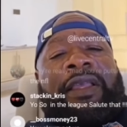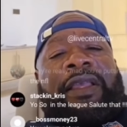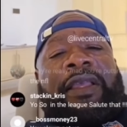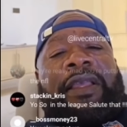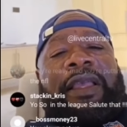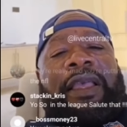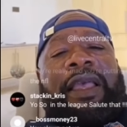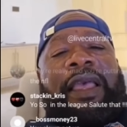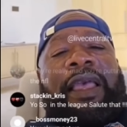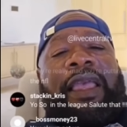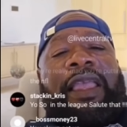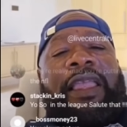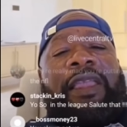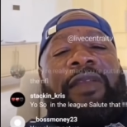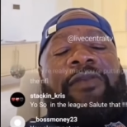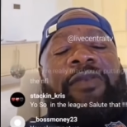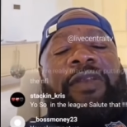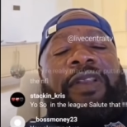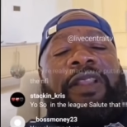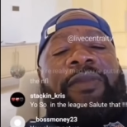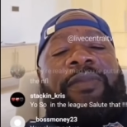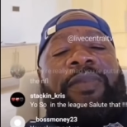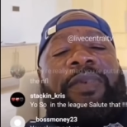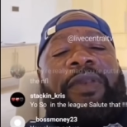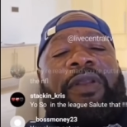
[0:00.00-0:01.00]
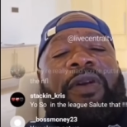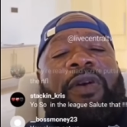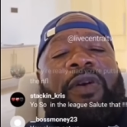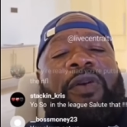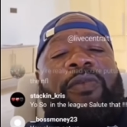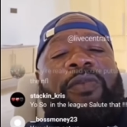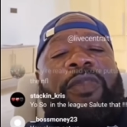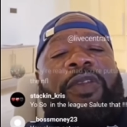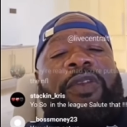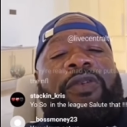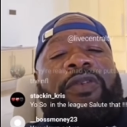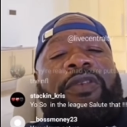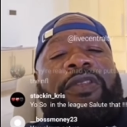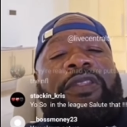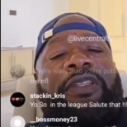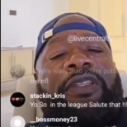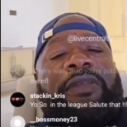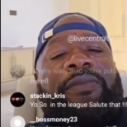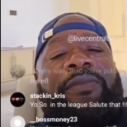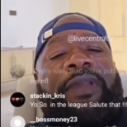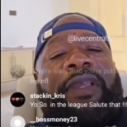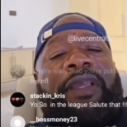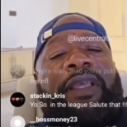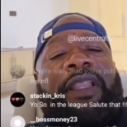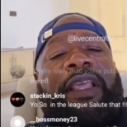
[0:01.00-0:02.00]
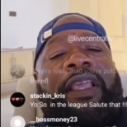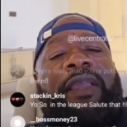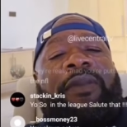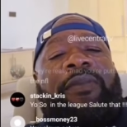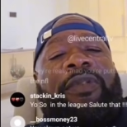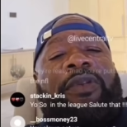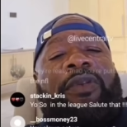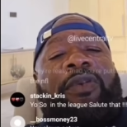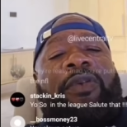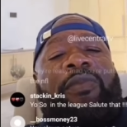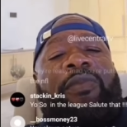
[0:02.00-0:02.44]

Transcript: I ain't really been on music, man. I ain't been on